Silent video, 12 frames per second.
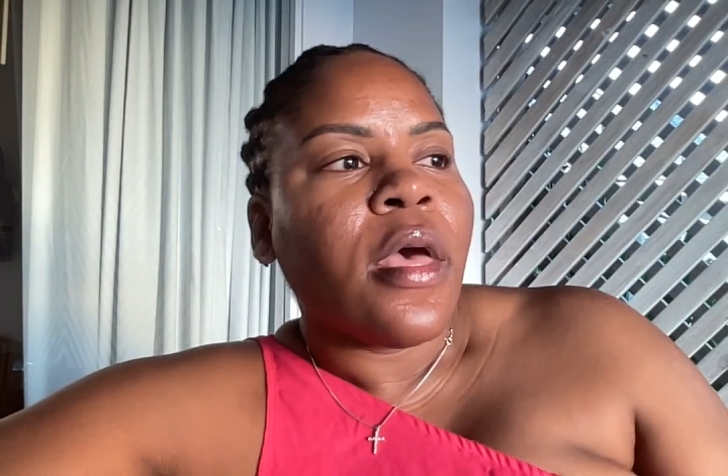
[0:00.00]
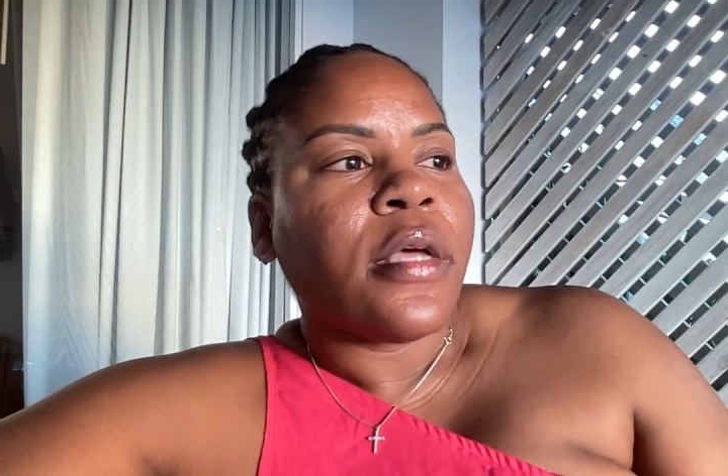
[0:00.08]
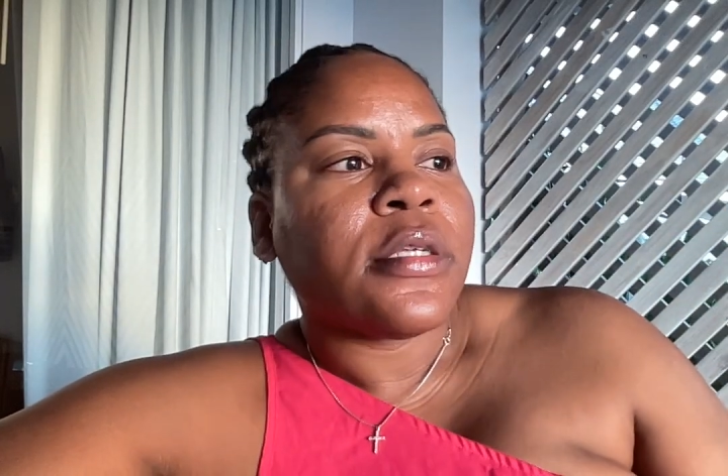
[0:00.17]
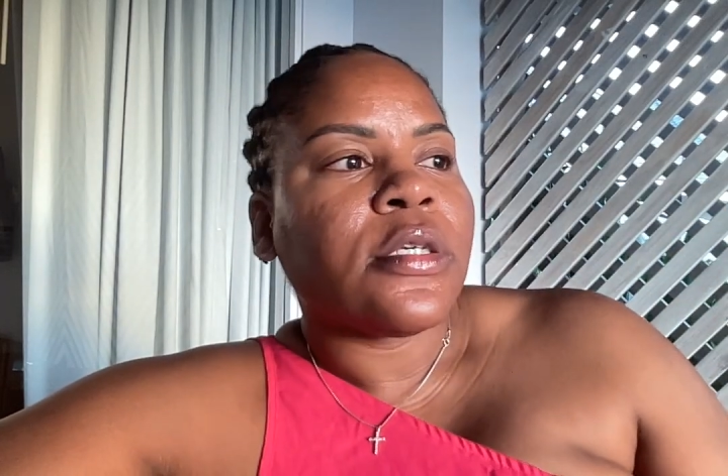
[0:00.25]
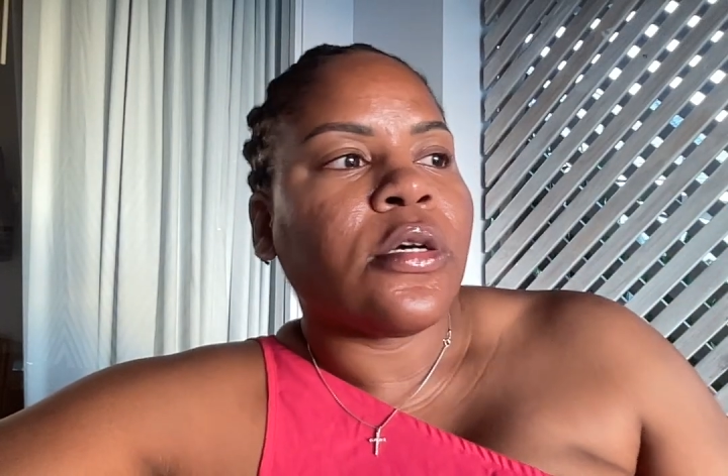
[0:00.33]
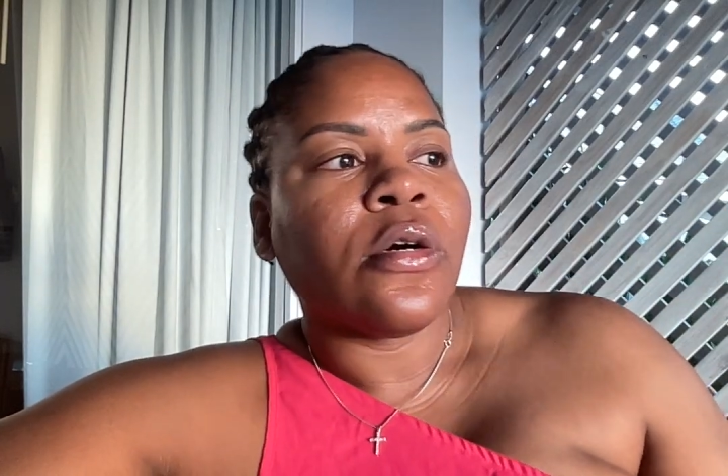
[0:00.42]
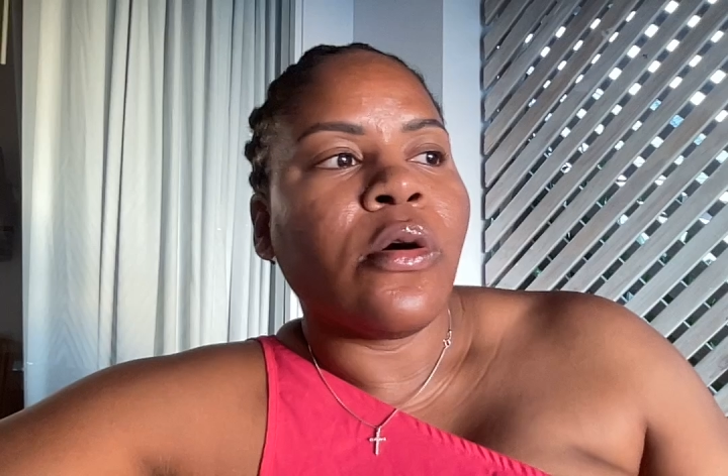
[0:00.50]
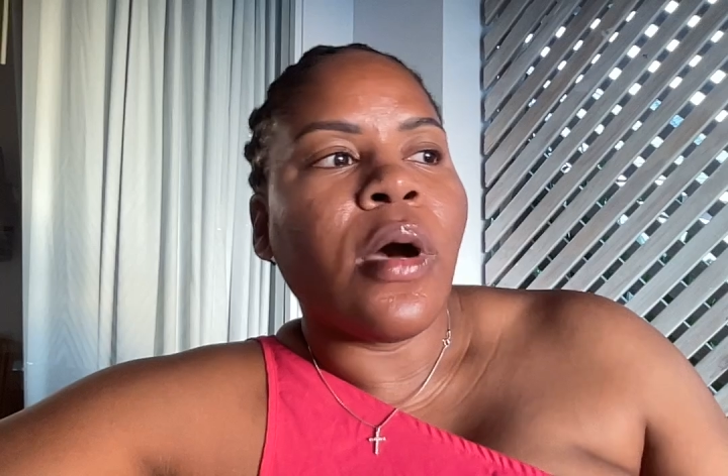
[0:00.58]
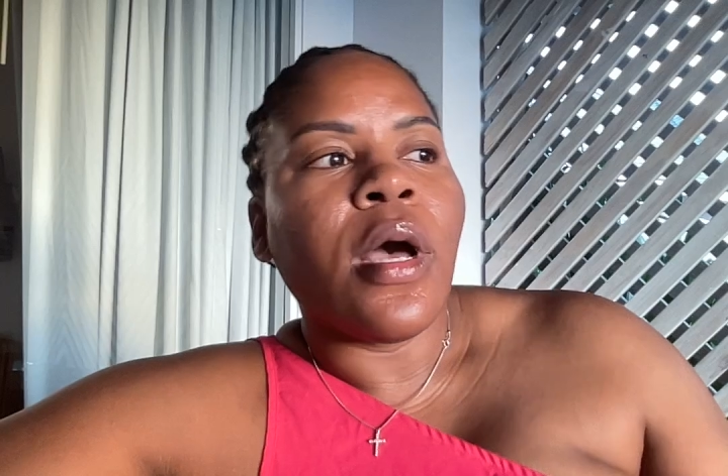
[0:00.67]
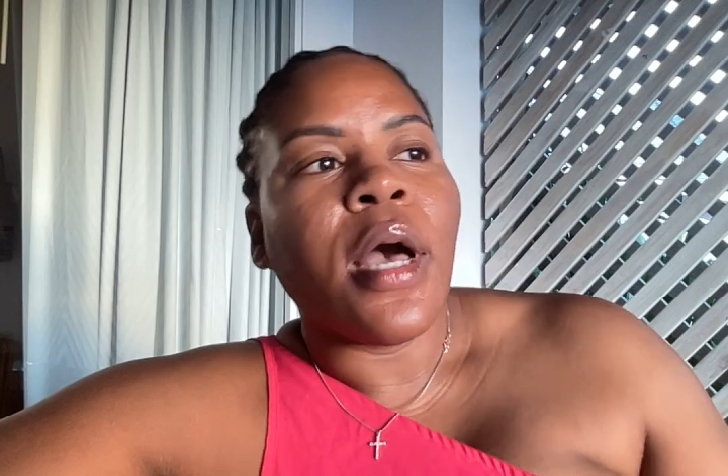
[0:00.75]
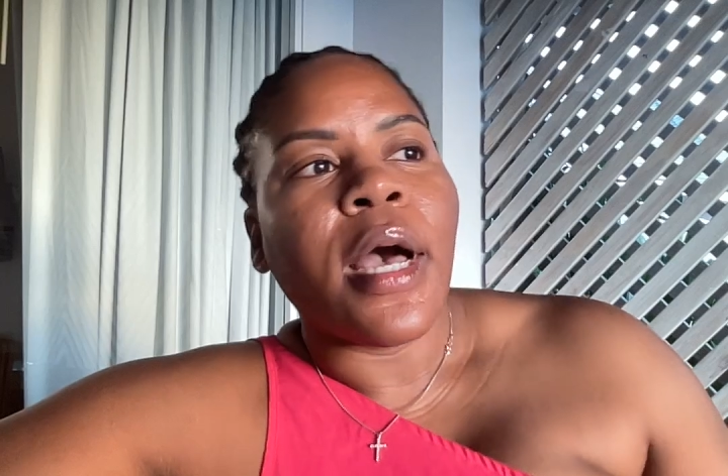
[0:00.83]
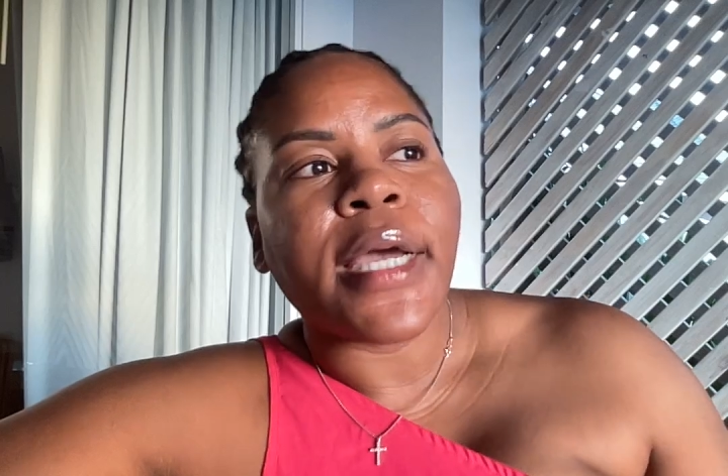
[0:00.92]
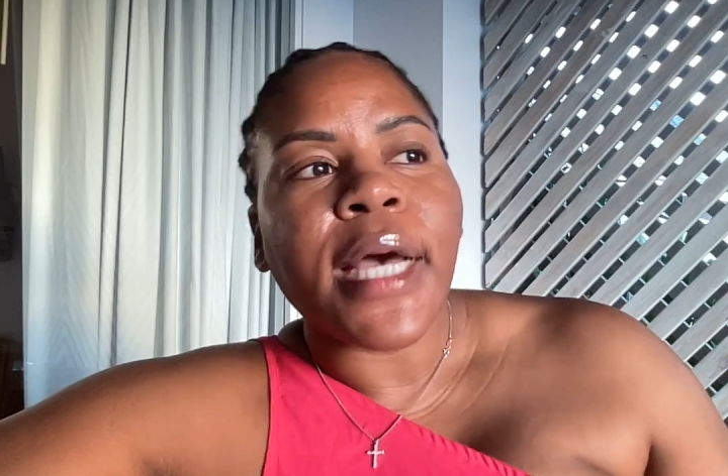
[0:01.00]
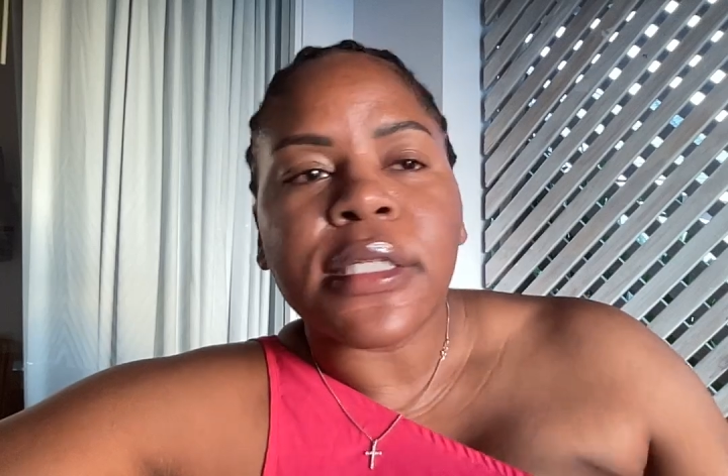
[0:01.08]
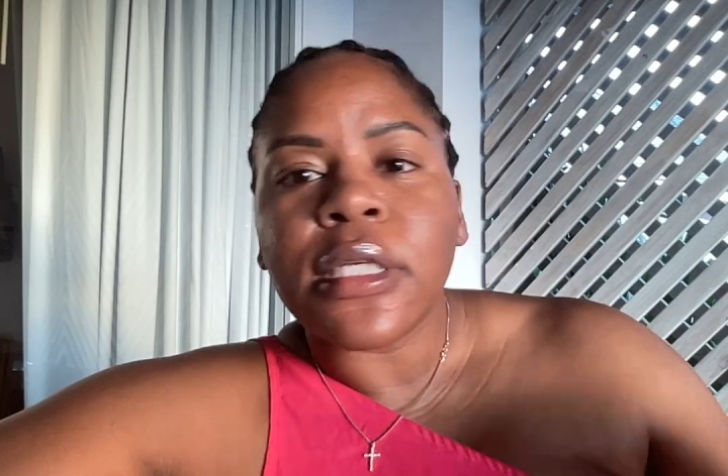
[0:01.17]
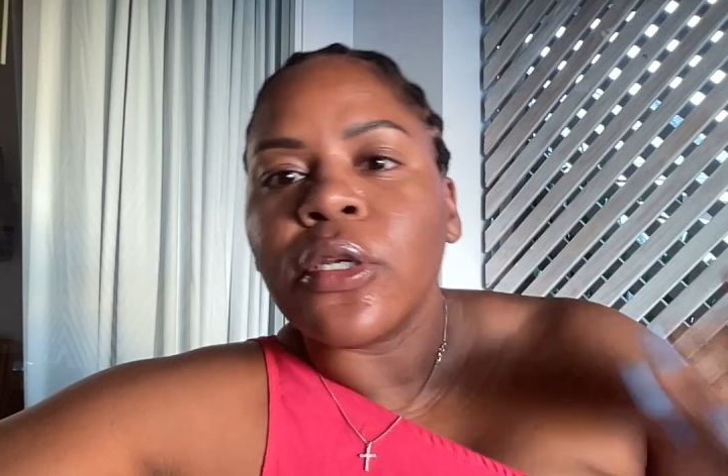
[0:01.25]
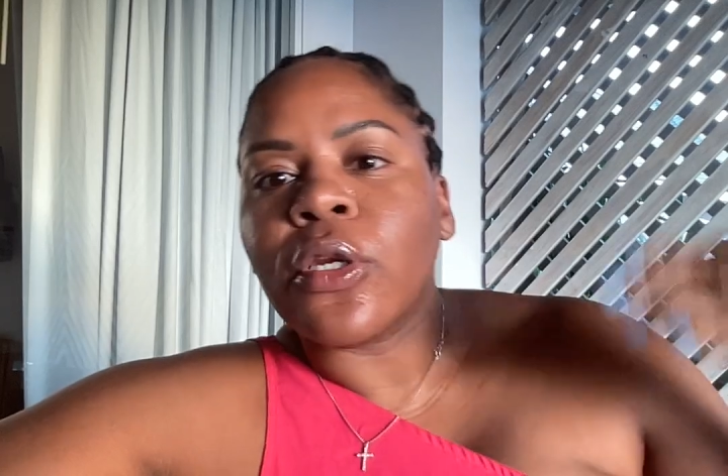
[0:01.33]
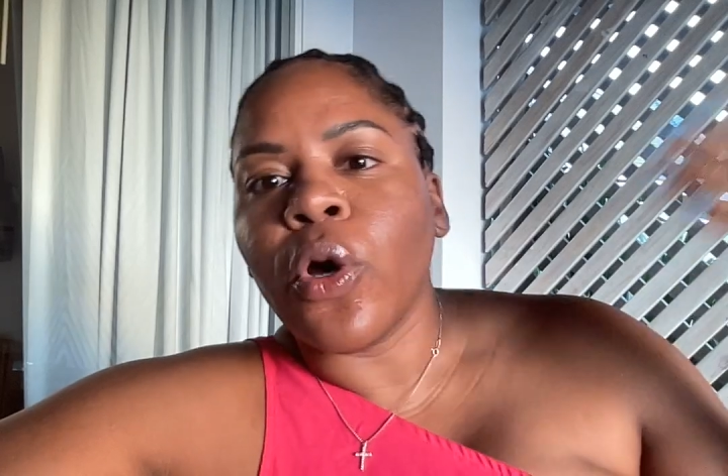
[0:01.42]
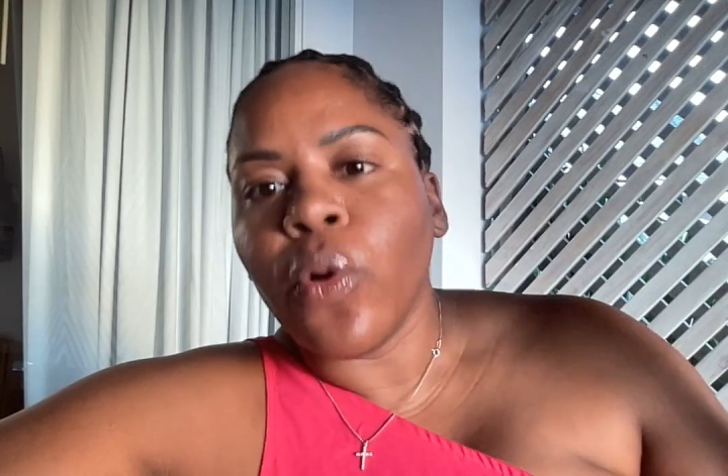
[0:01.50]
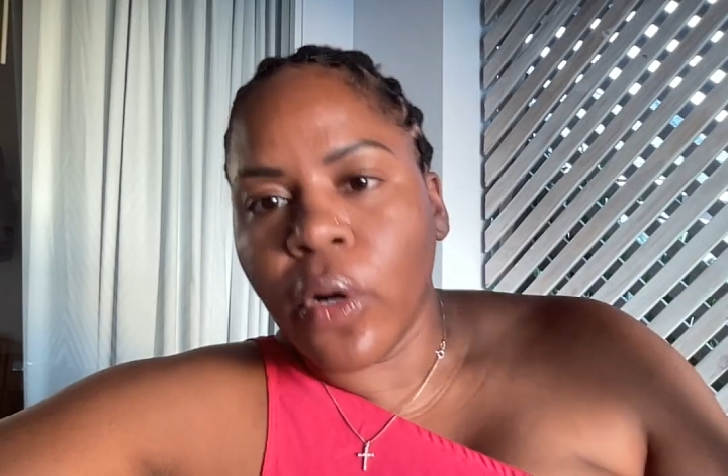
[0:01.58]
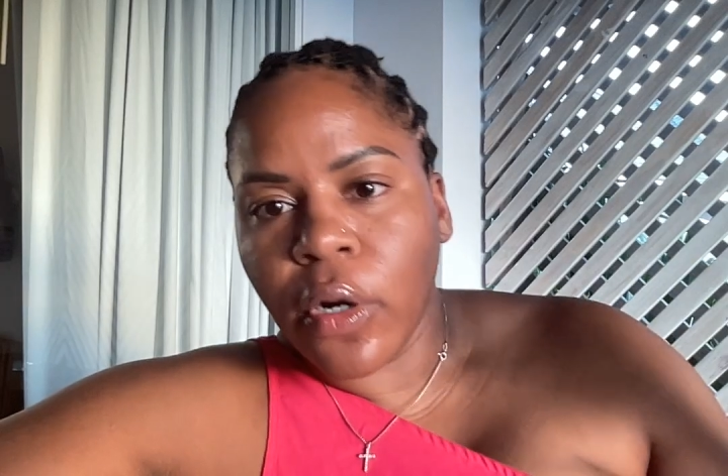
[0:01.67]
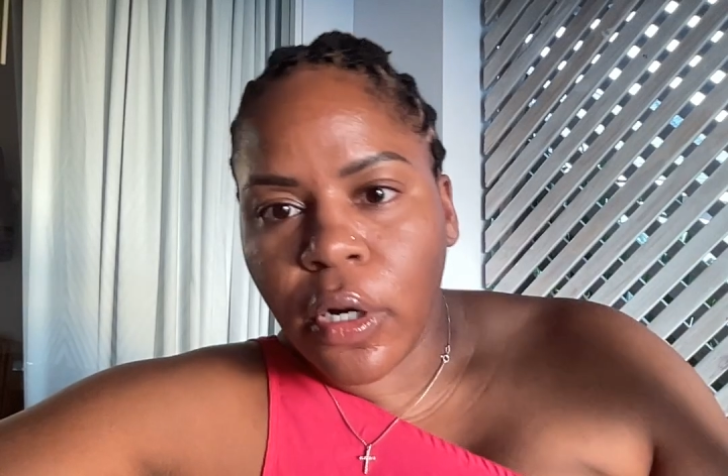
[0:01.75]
And so I got to know her